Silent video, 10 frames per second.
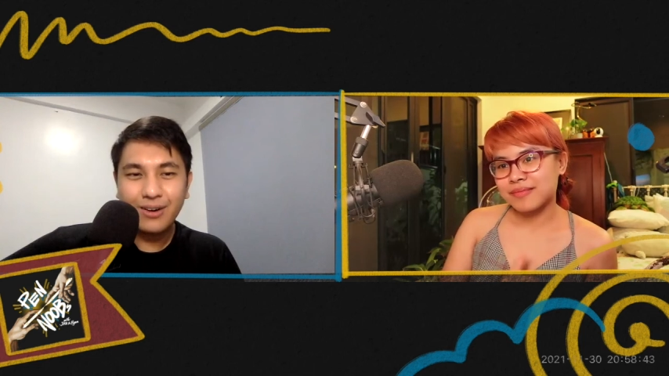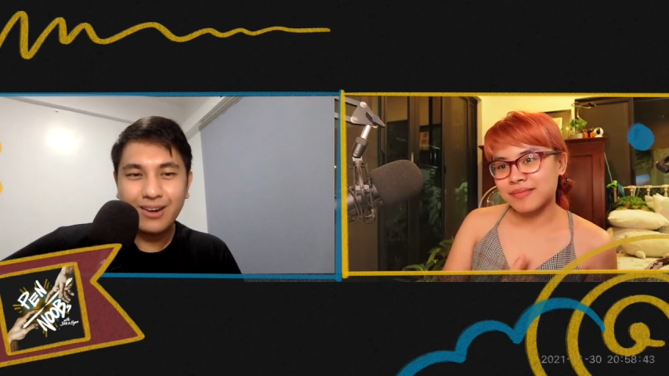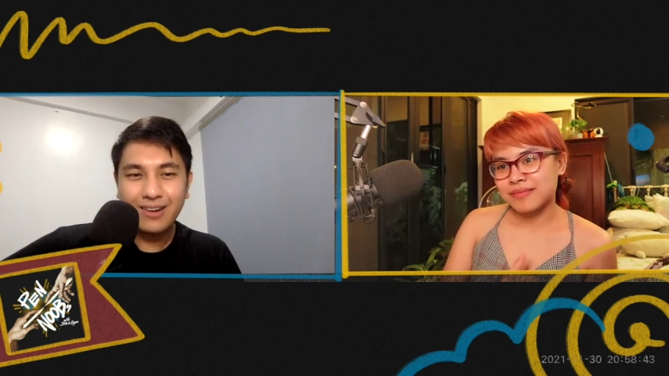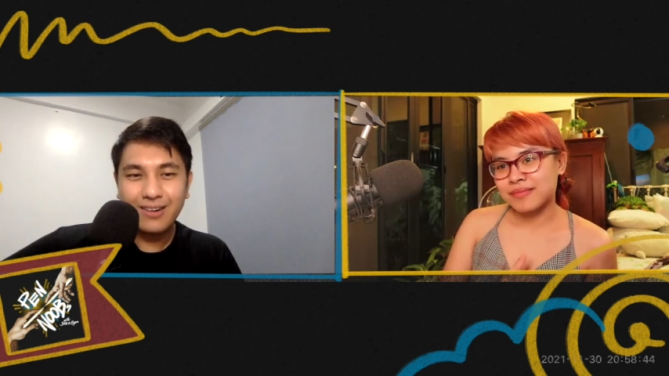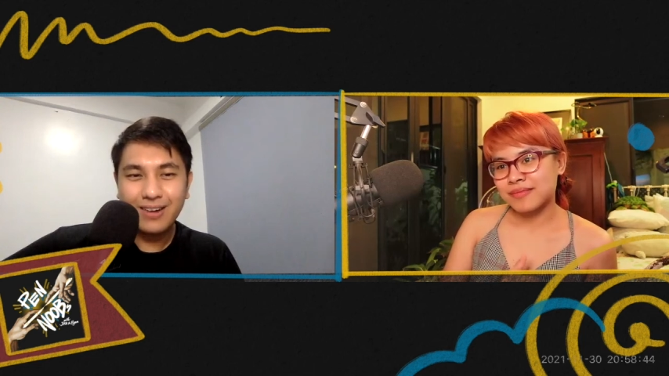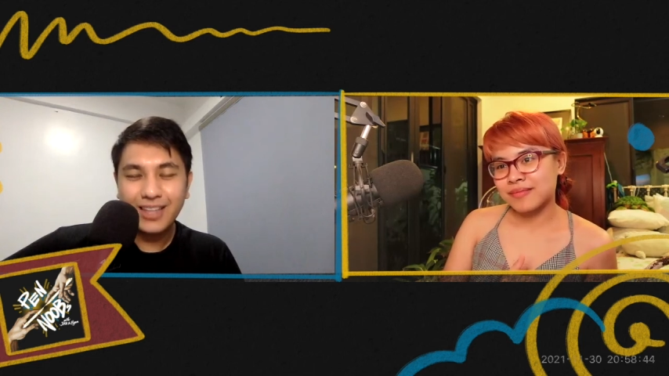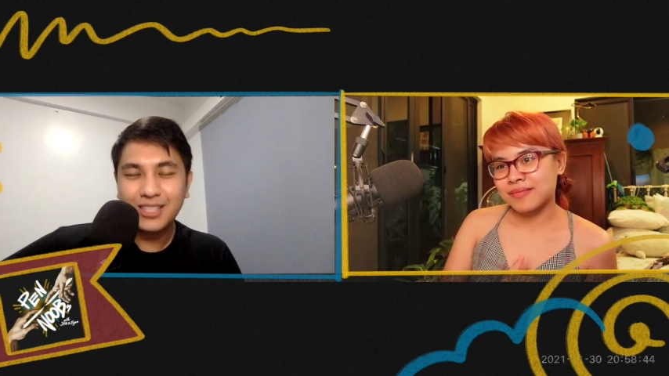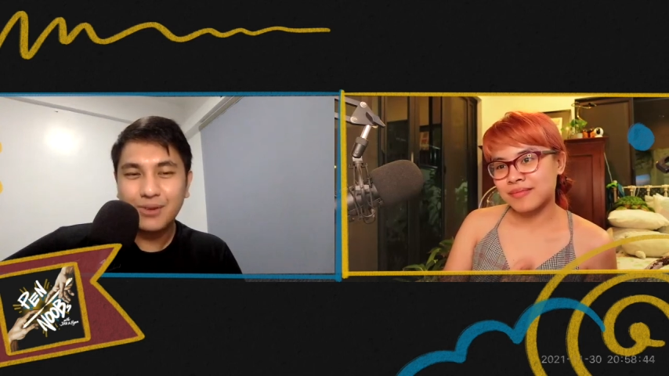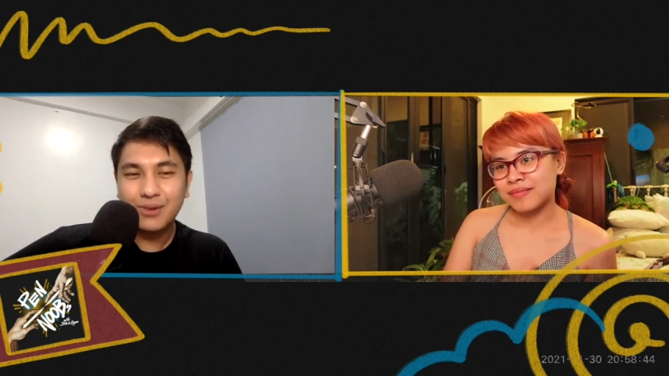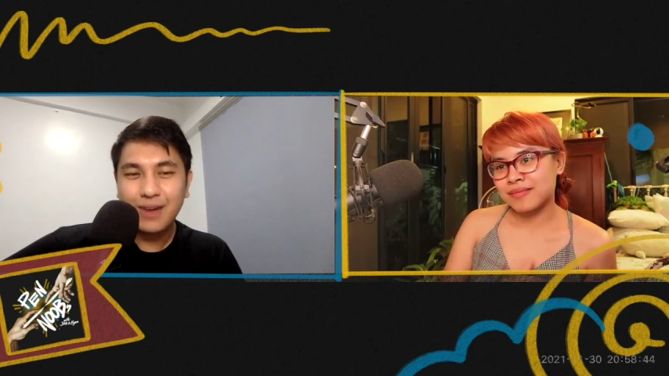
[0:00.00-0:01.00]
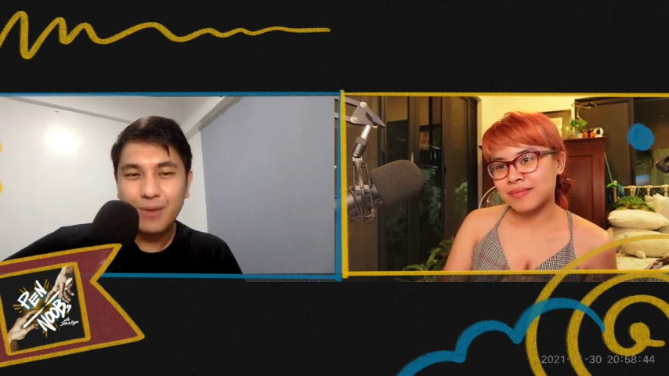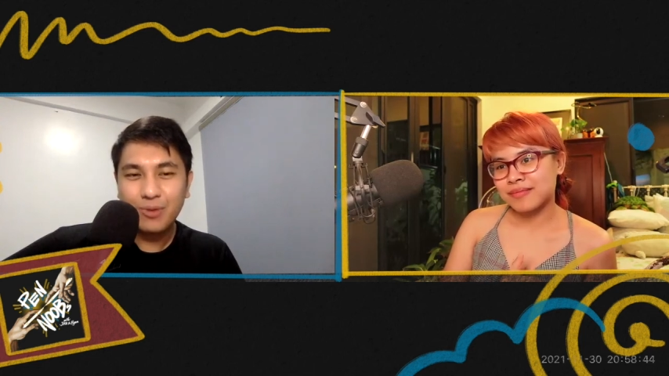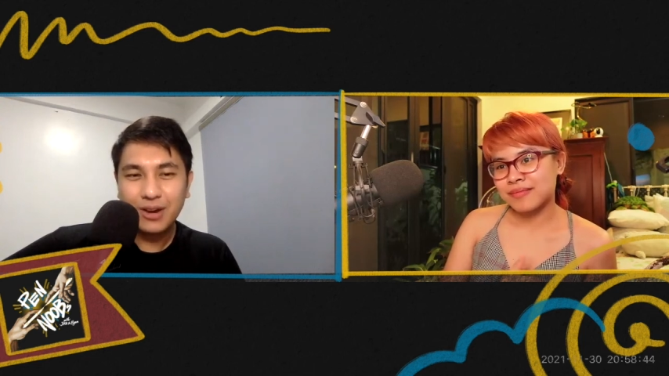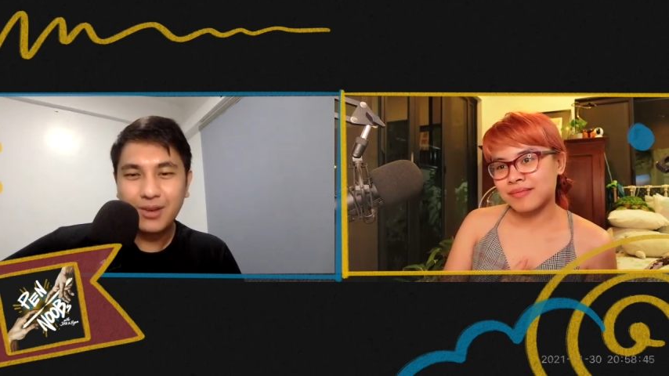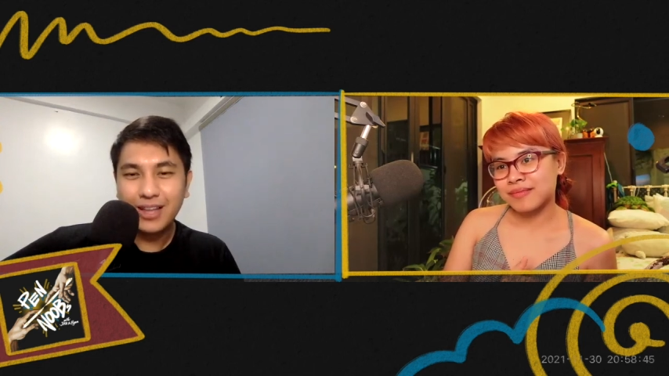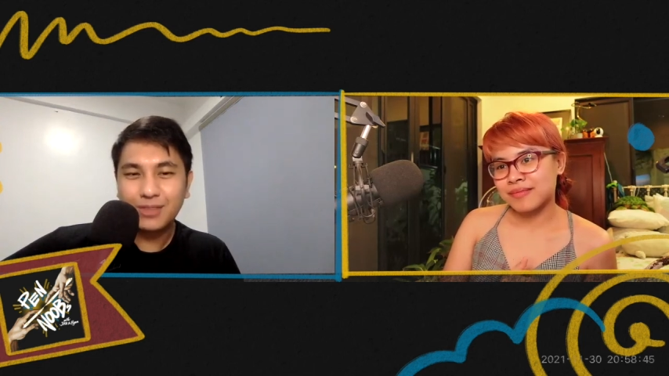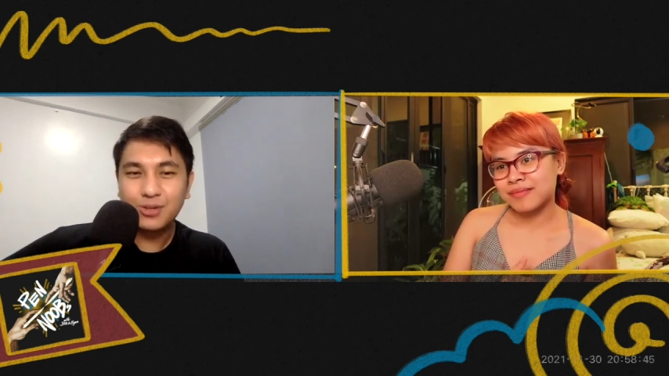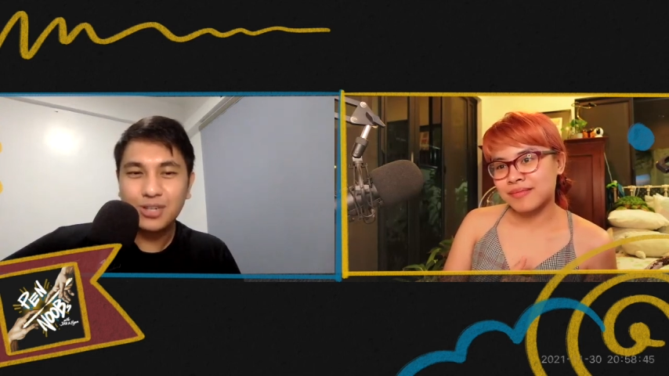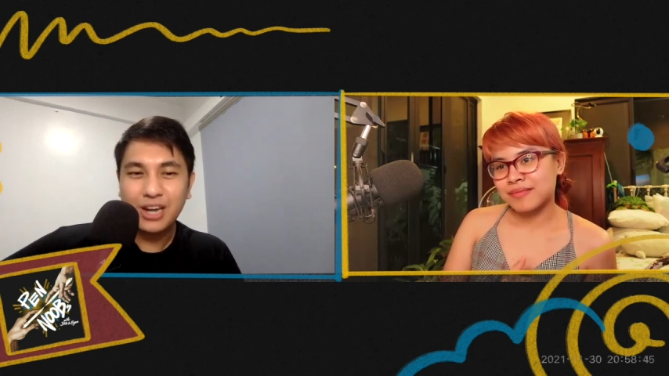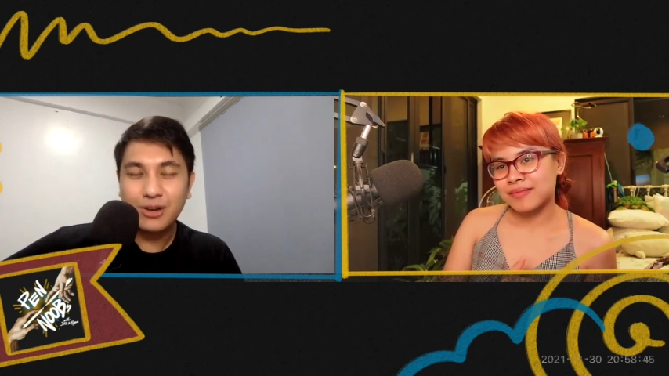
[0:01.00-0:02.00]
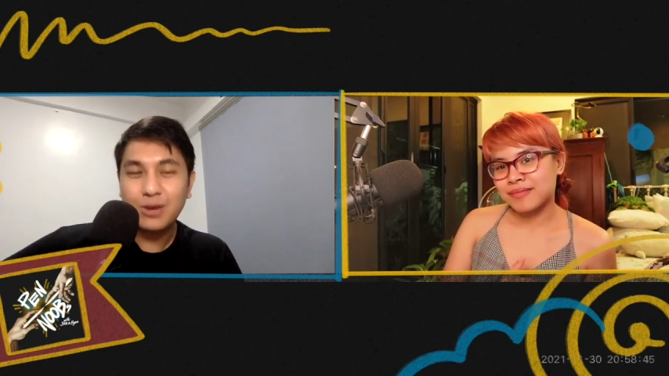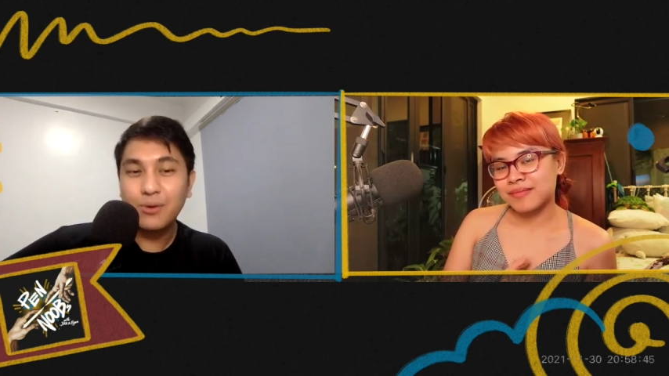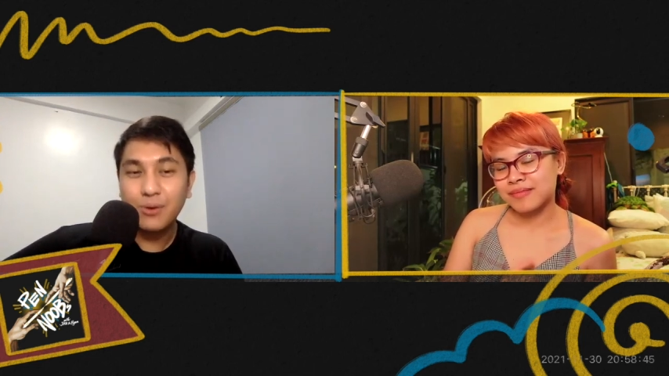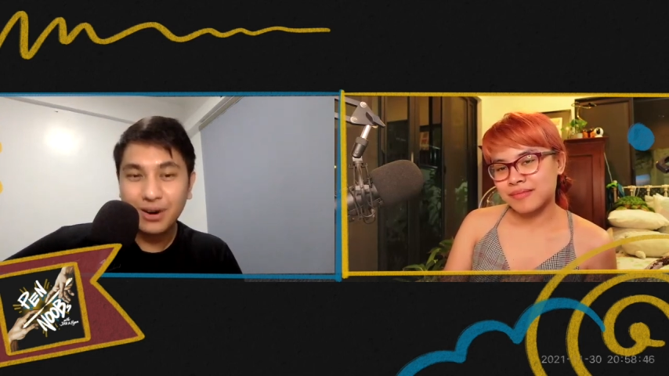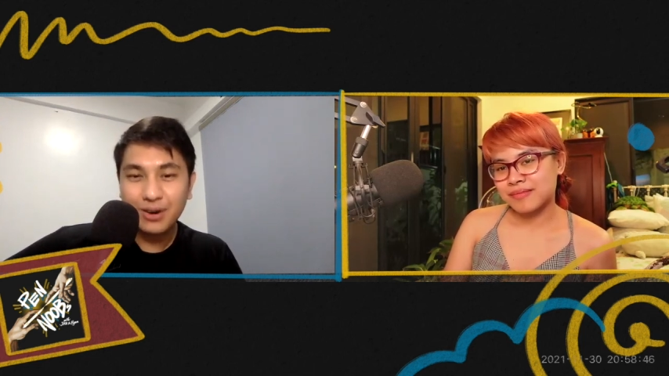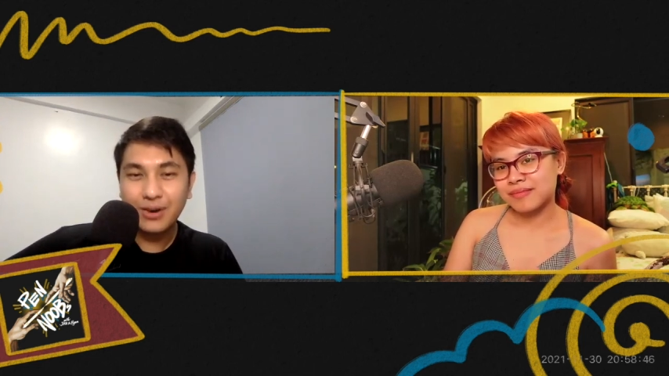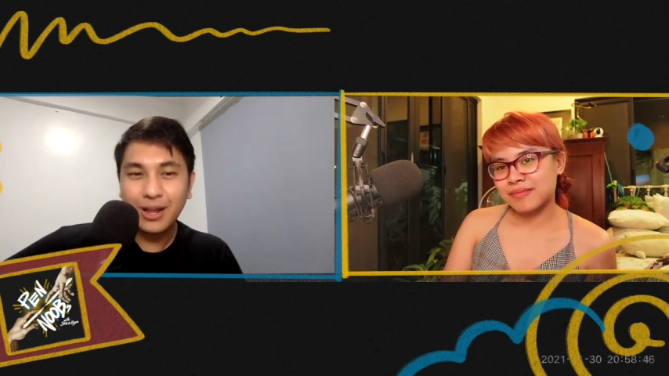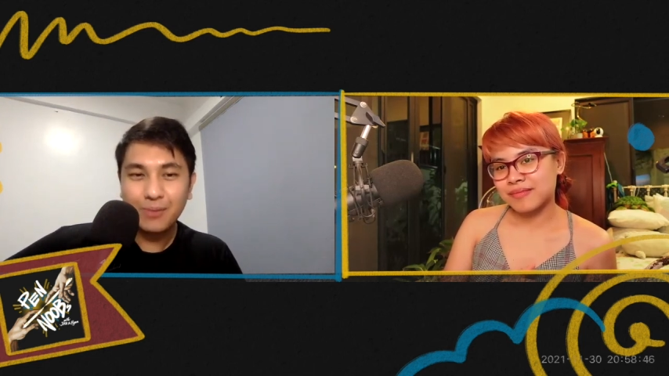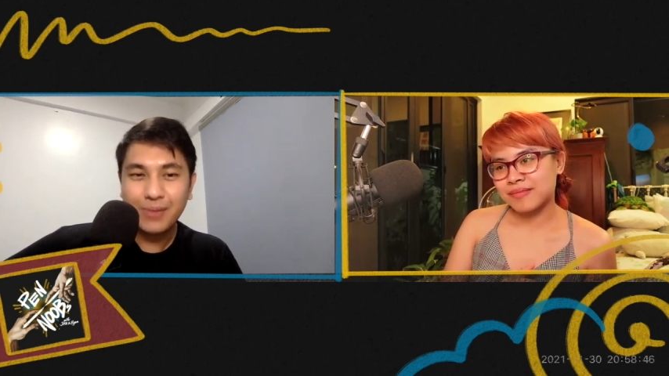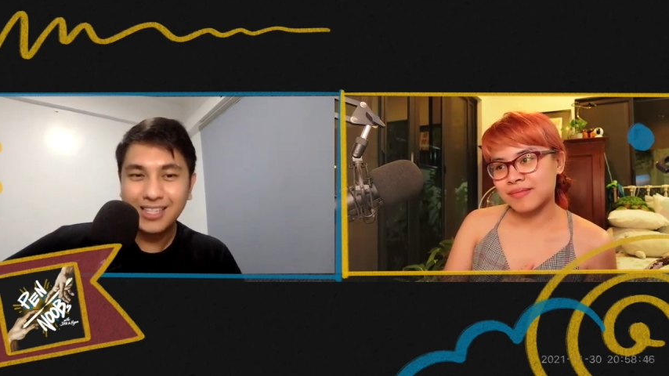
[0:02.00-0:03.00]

Speaker 1: our Instagram, where you get to share your grail pens, and